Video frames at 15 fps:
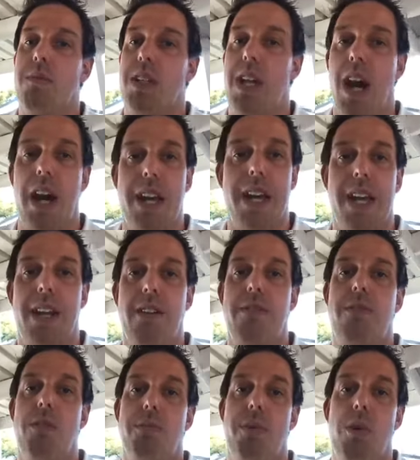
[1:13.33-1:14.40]
cutting,
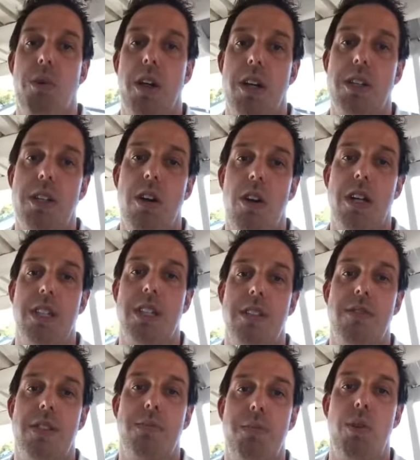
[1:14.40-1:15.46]
football, those kinds
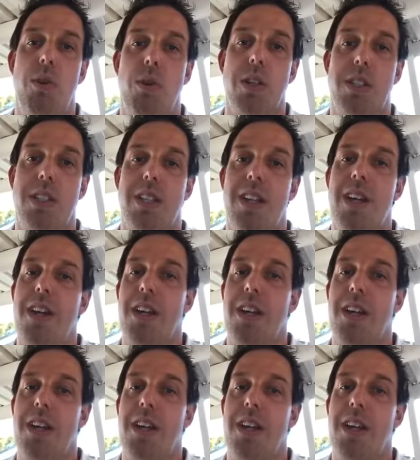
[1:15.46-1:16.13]
of sports.